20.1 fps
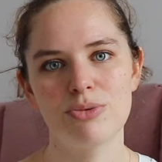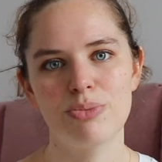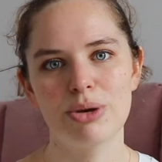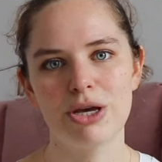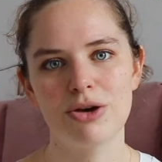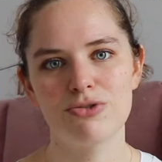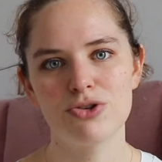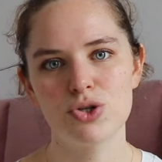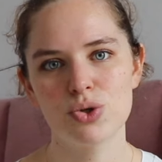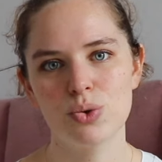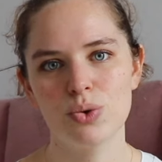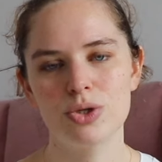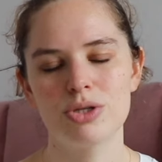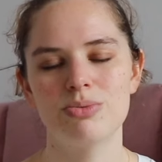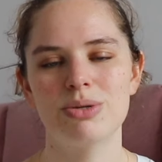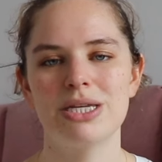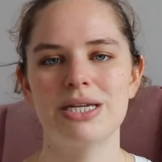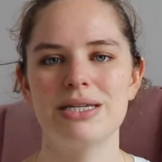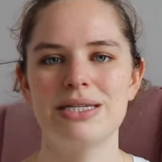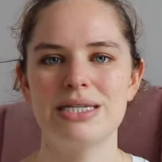pair of shorts,
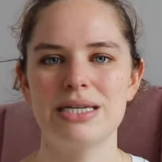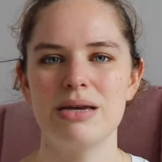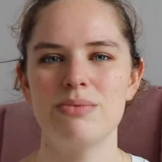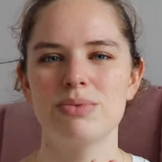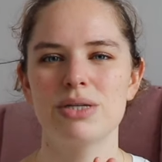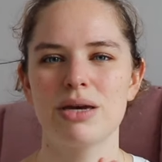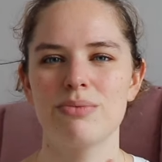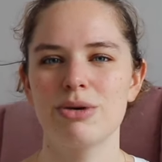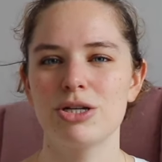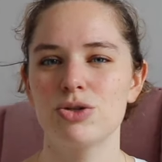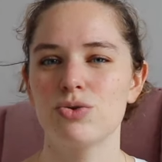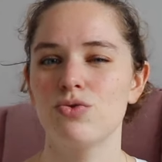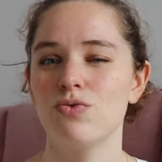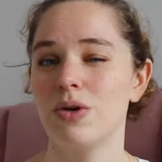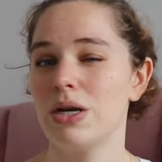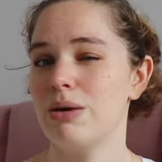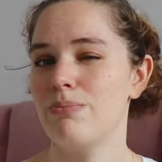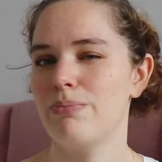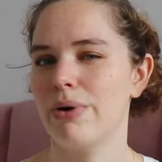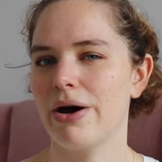but at the same time, I don't
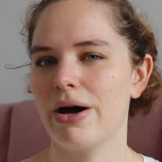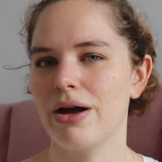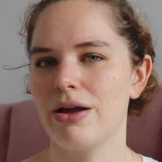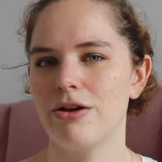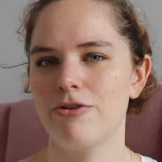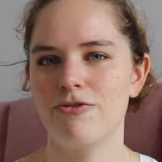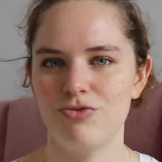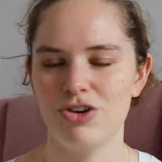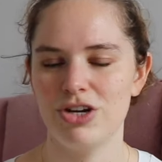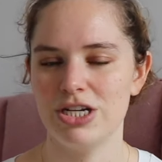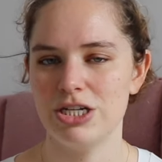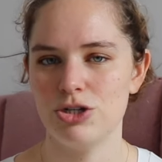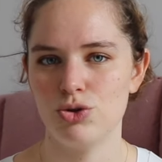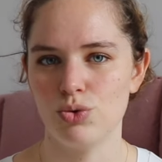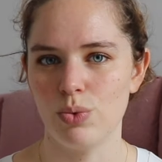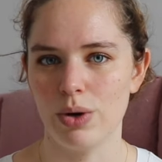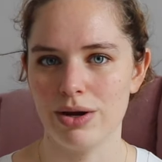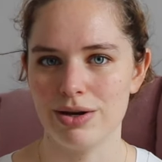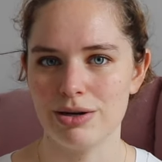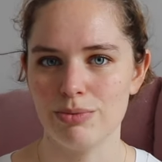really buy ready to
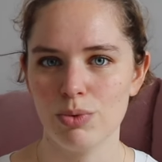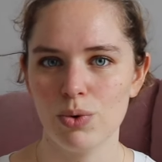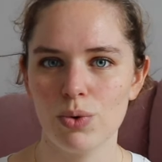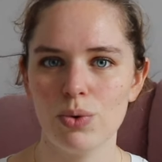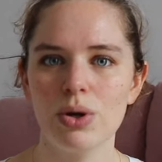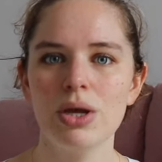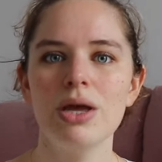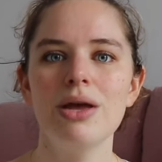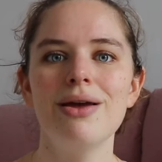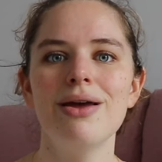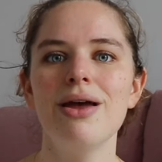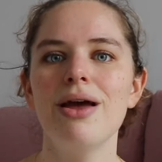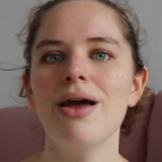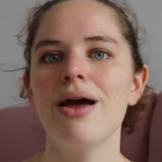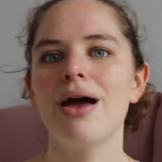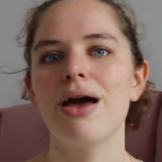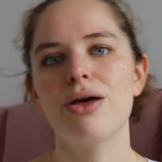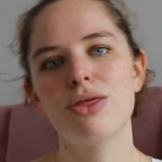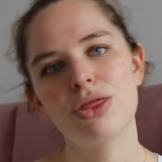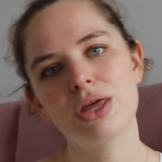wear anymore.
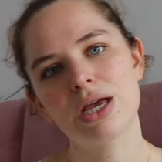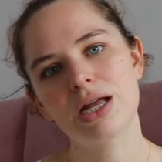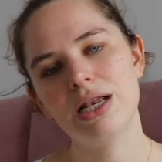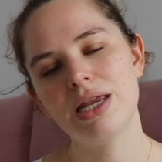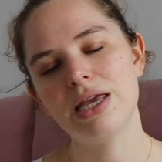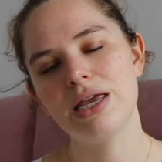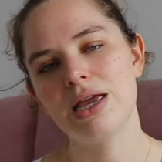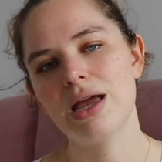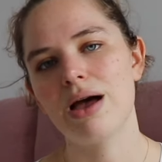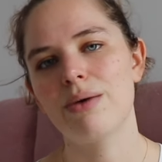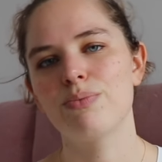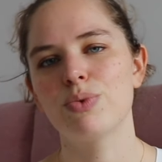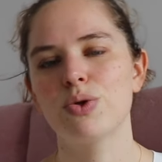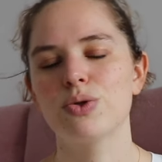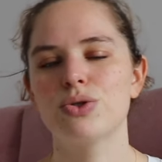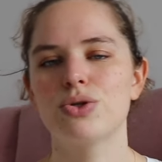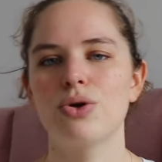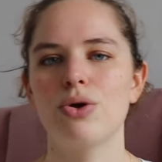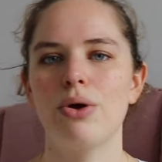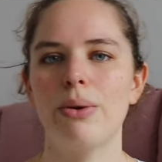Ethically, I'm
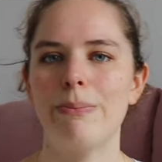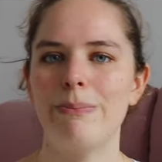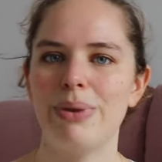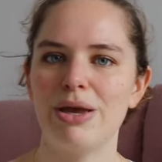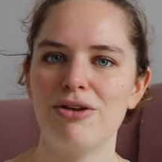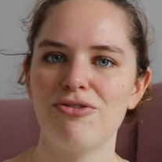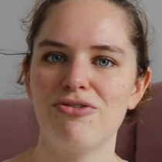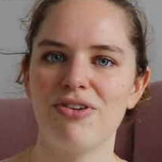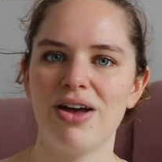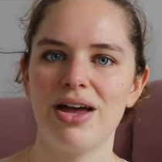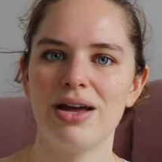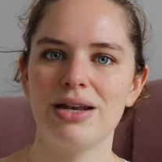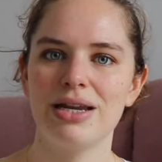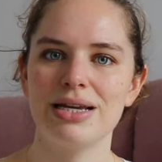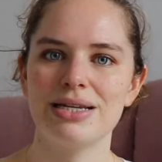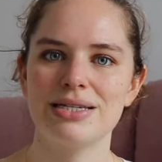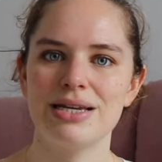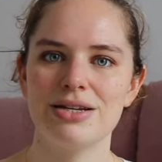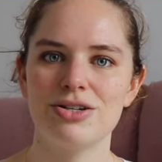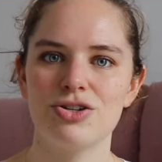not a big fan,
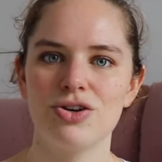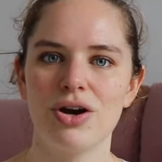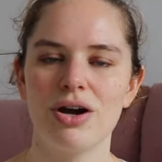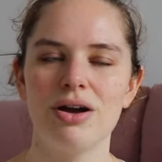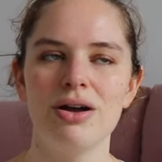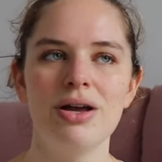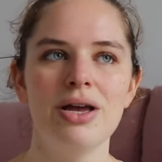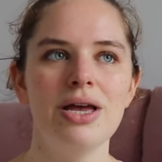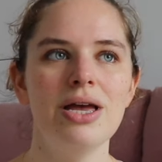etc.